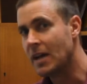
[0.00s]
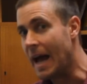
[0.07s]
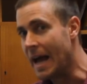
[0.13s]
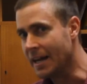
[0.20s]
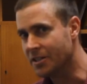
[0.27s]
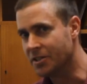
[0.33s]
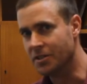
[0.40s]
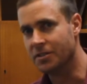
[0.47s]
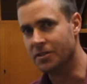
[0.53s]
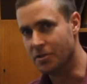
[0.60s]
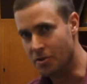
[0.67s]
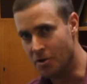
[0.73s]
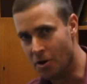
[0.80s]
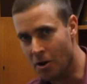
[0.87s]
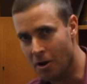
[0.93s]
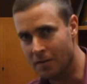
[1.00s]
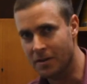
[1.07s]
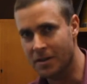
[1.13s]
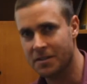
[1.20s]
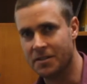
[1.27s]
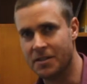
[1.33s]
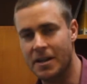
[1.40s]
anxious and
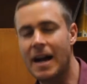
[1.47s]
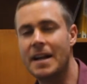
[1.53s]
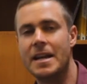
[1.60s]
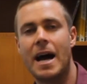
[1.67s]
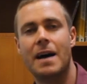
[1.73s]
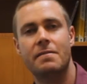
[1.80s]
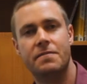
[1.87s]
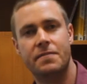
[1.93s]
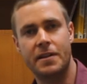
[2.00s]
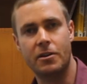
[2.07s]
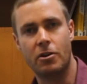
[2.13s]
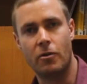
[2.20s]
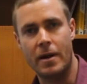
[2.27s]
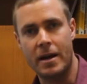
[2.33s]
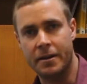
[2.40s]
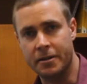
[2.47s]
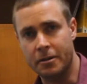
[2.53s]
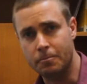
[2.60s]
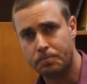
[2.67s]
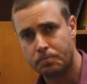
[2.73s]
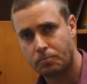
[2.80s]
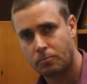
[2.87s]
nervous and you have fear around it.